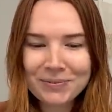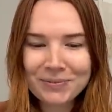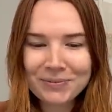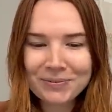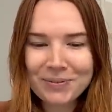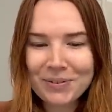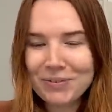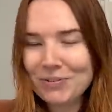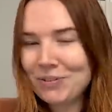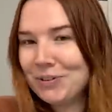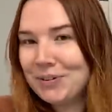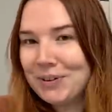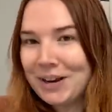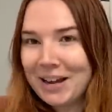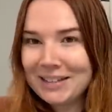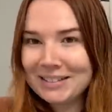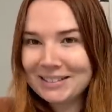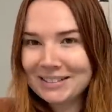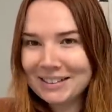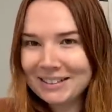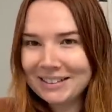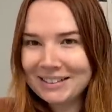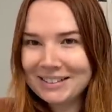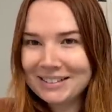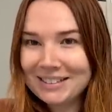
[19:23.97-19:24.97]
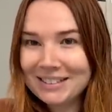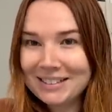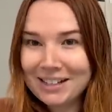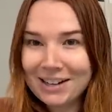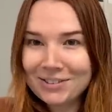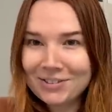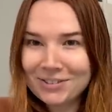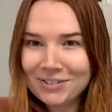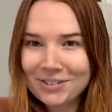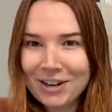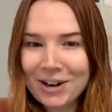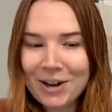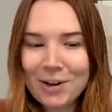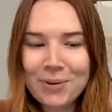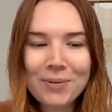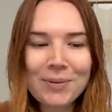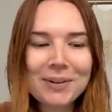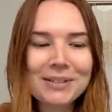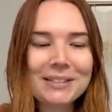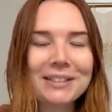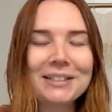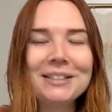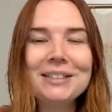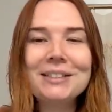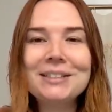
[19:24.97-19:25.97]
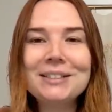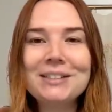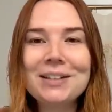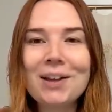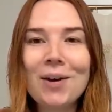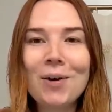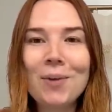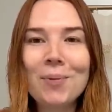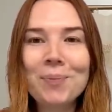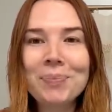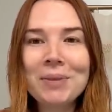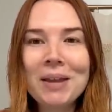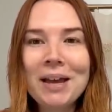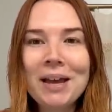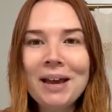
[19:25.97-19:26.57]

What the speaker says: a few days at least. Yesterday it wasn't. So